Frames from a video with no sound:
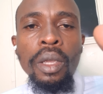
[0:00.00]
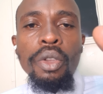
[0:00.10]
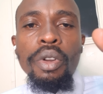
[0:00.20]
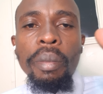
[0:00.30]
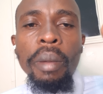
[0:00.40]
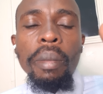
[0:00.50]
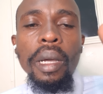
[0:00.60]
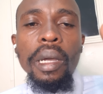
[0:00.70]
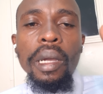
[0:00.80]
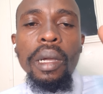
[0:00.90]
You
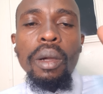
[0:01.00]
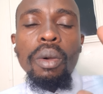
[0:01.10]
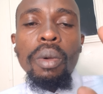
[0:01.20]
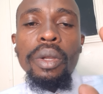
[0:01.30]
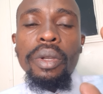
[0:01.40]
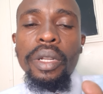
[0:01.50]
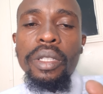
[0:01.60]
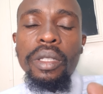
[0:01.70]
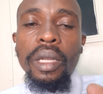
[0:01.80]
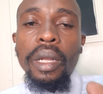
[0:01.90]
remember, when you're
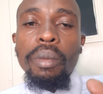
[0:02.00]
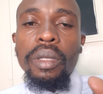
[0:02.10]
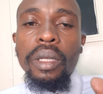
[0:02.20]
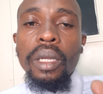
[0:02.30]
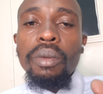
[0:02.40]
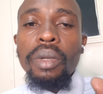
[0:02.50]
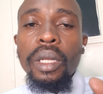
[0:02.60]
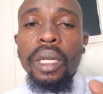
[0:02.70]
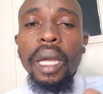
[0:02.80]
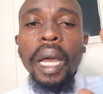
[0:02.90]
registering, we said we
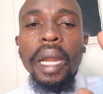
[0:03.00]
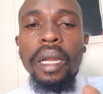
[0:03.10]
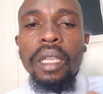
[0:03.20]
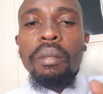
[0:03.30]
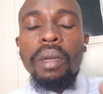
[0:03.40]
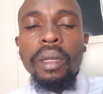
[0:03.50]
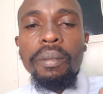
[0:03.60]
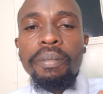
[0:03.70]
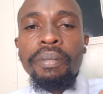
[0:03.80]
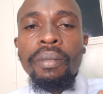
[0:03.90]
need an email.
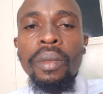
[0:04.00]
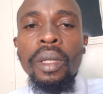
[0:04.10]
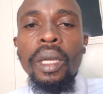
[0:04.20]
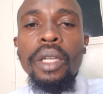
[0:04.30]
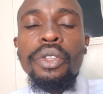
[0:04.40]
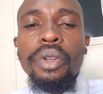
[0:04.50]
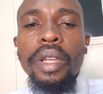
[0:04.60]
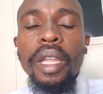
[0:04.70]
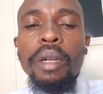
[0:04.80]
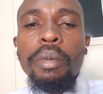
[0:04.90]
And during
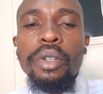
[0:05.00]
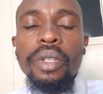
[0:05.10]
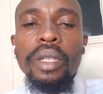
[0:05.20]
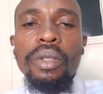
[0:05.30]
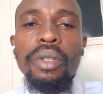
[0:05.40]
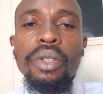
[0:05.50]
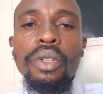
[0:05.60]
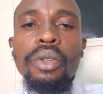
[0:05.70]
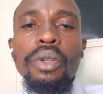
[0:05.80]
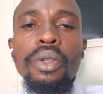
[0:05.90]
that process,
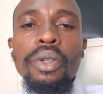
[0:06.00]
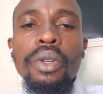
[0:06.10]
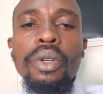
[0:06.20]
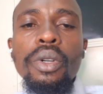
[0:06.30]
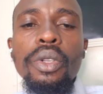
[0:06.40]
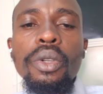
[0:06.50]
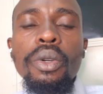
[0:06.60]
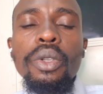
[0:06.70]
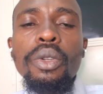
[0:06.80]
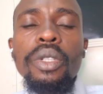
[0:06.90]
you're
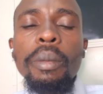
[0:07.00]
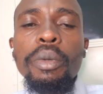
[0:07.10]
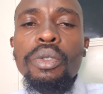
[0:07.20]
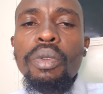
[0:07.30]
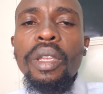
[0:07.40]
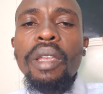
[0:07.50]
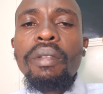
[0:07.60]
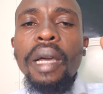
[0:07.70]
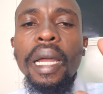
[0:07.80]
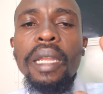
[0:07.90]
supposed to
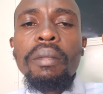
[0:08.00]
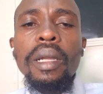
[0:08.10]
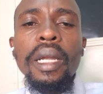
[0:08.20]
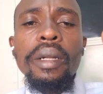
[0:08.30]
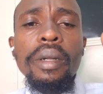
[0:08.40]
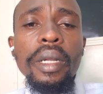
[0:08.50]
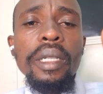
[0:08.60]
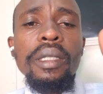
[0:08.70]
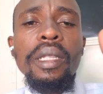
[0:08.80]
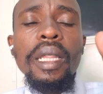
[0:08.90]
give an email
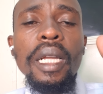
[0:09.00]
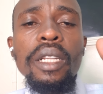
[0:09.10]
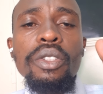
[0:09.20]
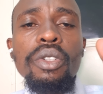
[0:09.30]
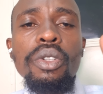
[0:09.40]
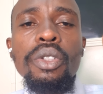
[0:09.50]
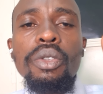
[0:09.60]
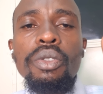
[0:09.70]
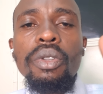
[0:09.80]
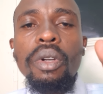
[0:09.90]
address that is not
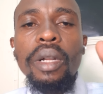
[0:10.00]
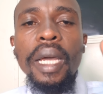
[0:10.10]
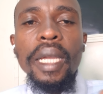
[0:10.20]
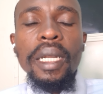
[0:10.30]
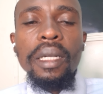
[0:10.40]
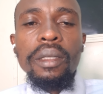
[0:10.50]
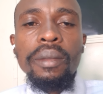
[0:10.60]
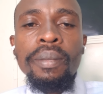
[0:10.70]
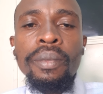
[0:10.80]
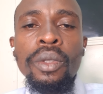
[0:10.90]
used on iTax.
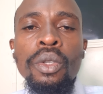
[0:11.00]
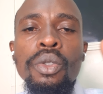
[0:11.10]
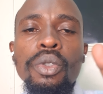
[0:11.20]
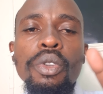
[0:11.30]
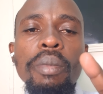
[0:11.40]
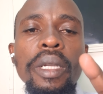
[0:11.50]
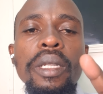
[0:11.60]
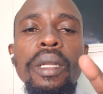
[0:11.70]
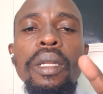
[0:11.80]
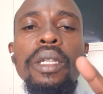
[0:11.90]
So you
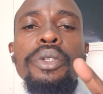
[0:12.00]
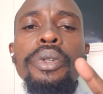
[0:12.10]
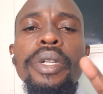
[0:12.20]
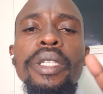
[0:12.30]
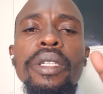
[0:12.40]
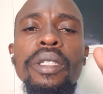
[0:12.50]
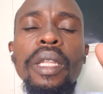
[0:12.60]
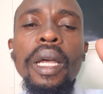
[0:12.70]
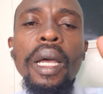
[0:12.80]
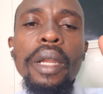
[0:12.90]
might need to
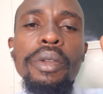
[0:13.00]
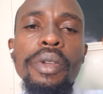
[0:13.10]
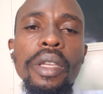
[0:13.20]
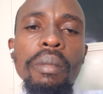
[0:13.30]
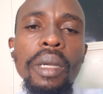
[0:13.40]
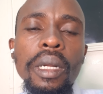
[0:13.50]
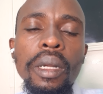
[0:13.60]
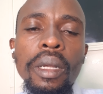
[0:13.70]
register a new email,